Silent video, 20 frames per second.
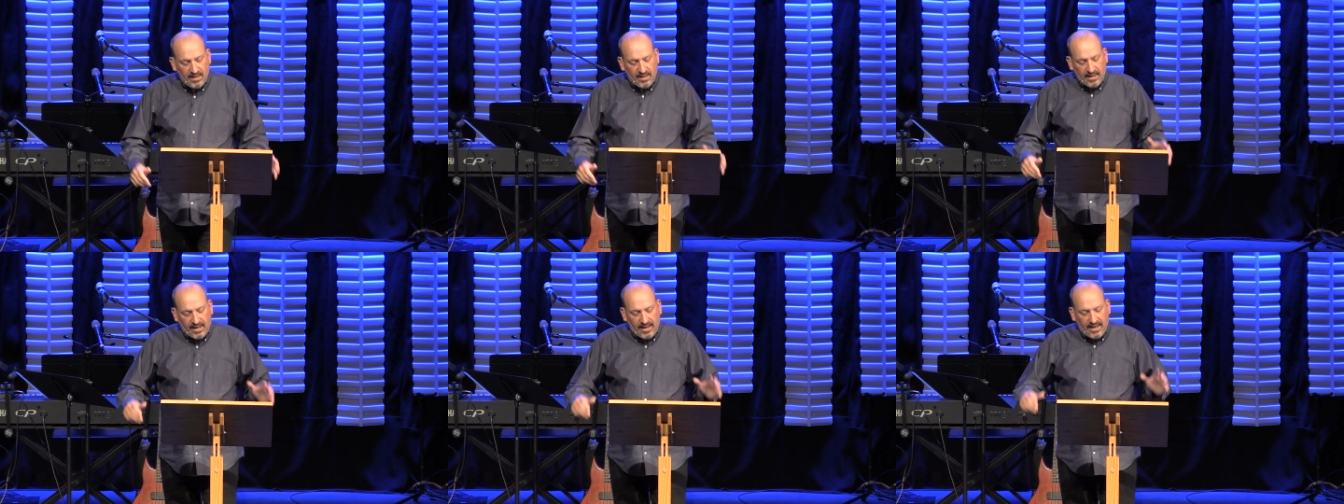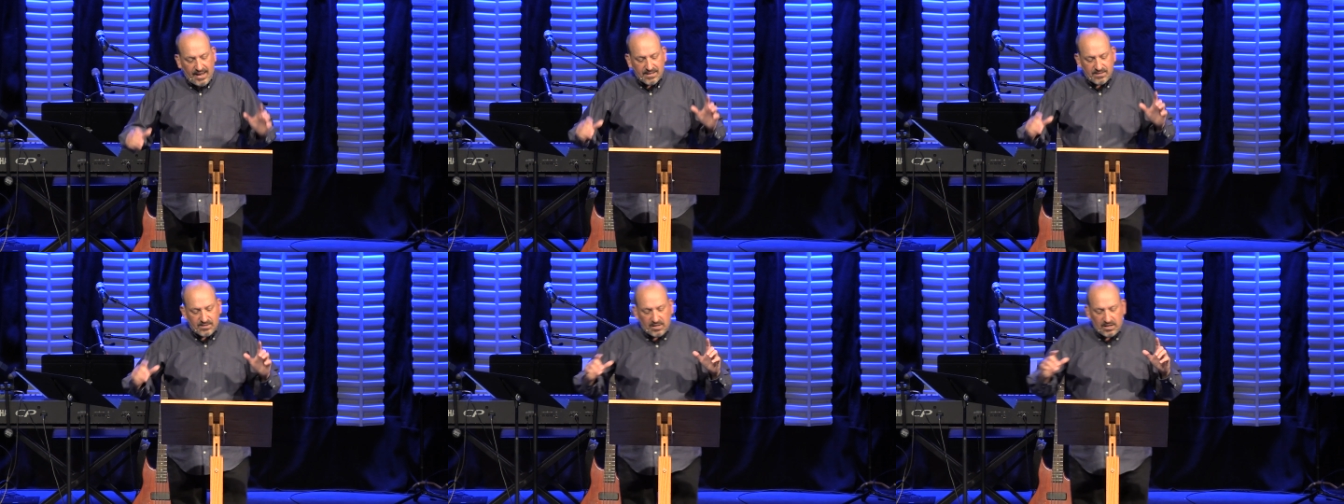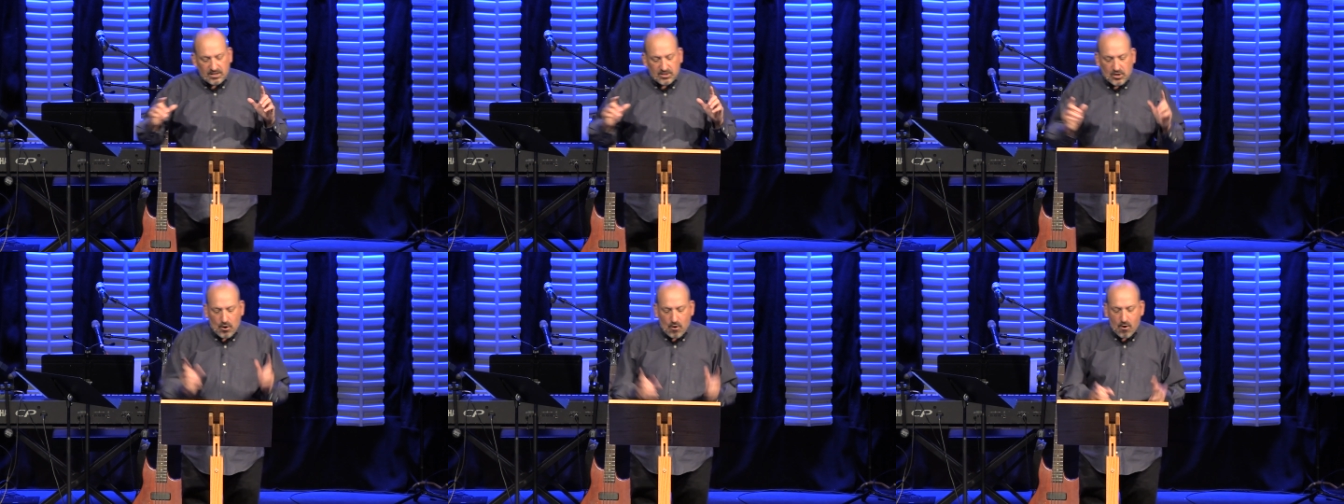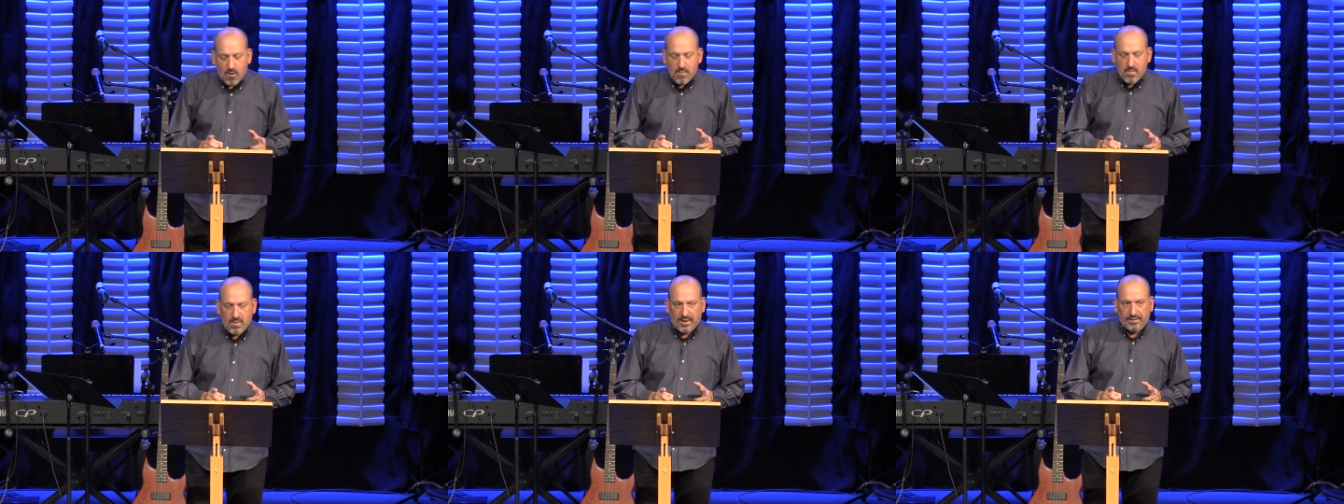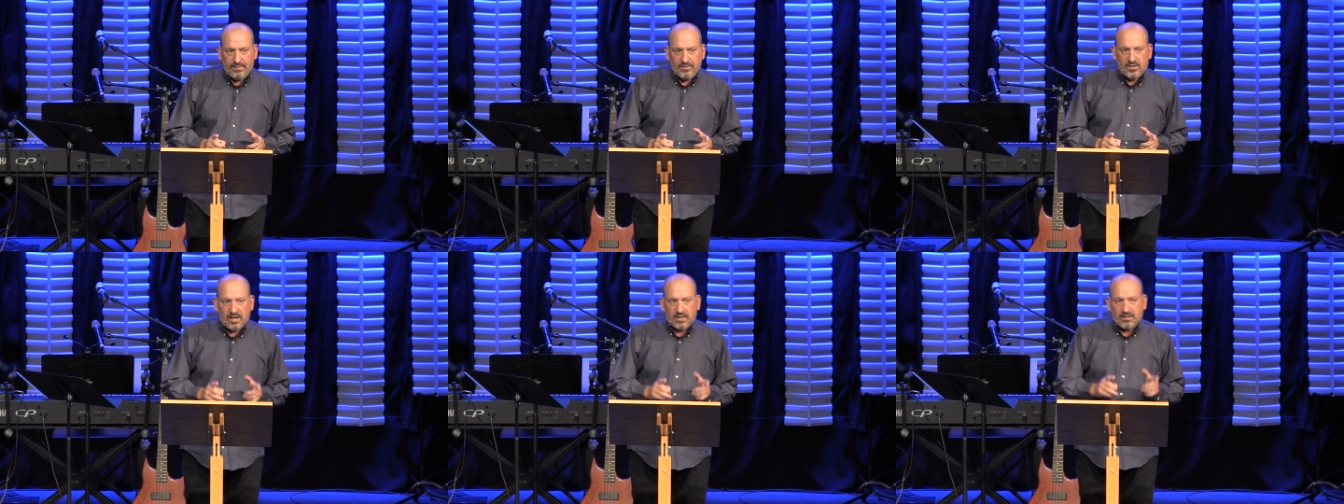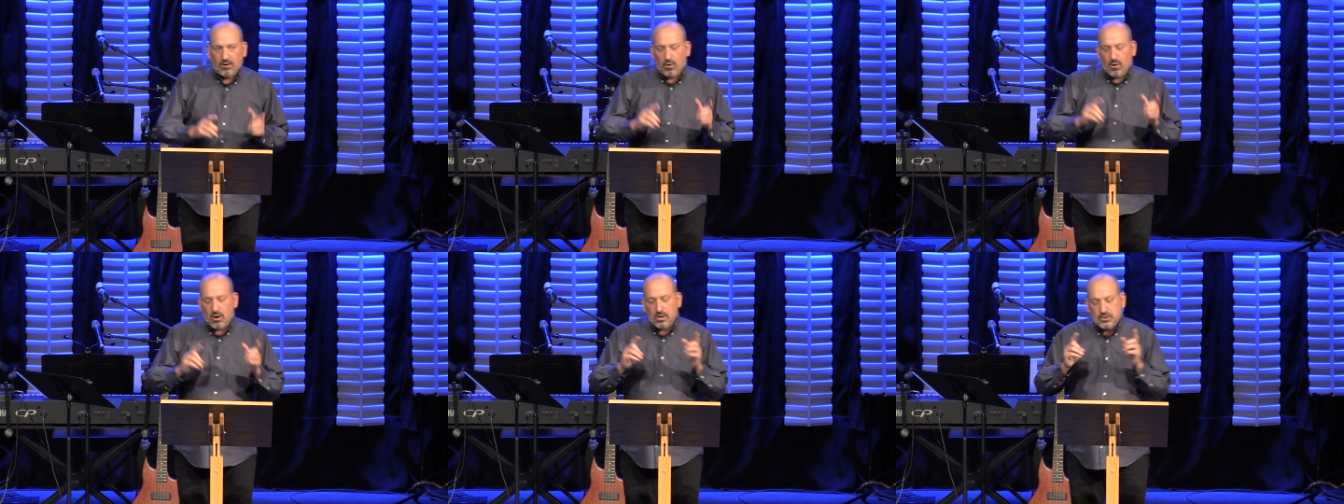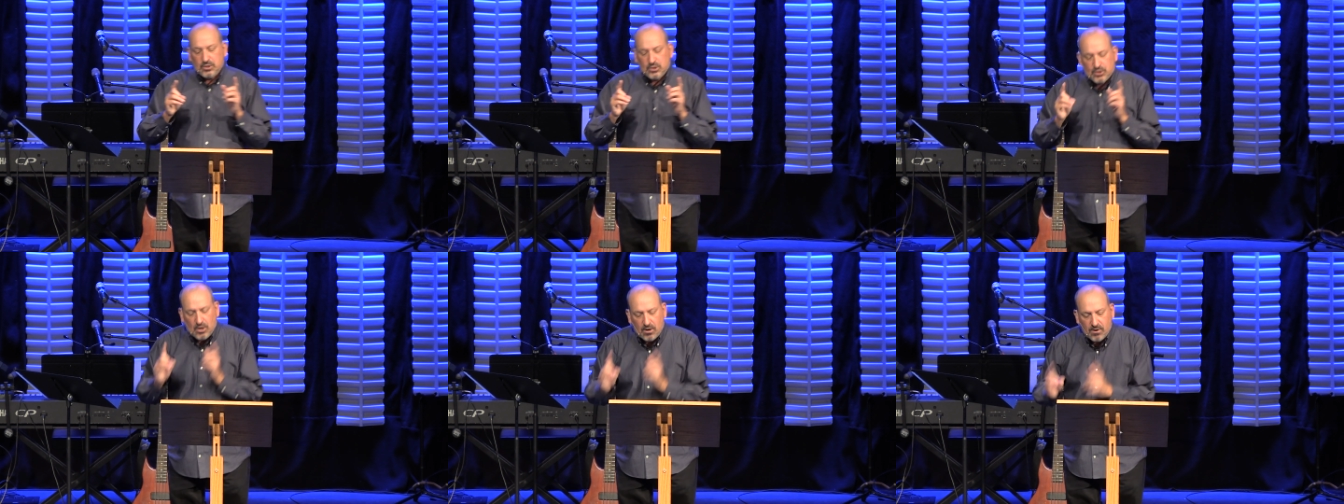he has determined that there are
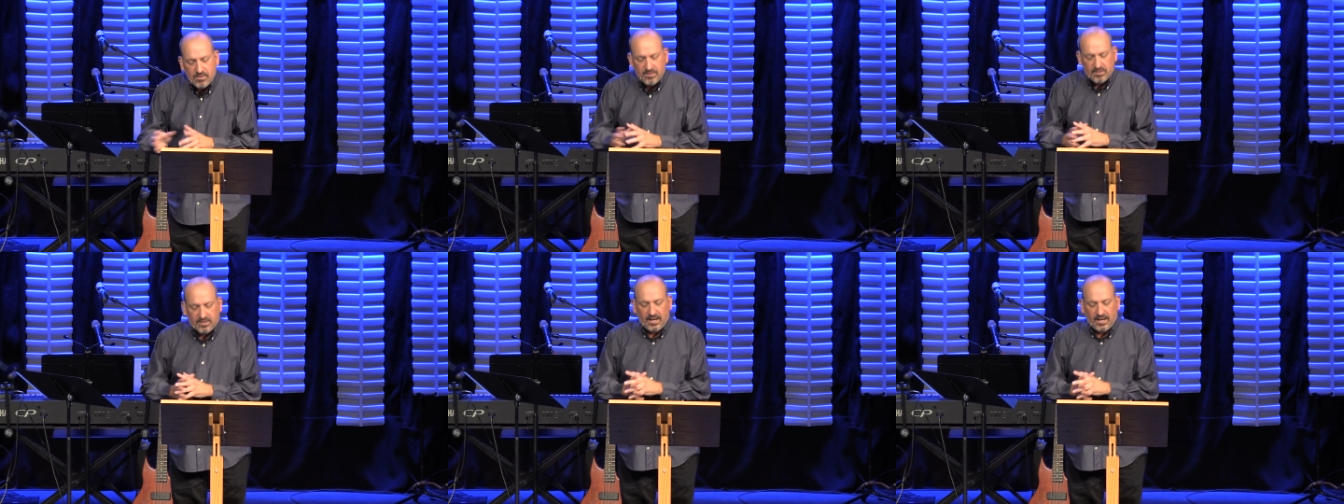certain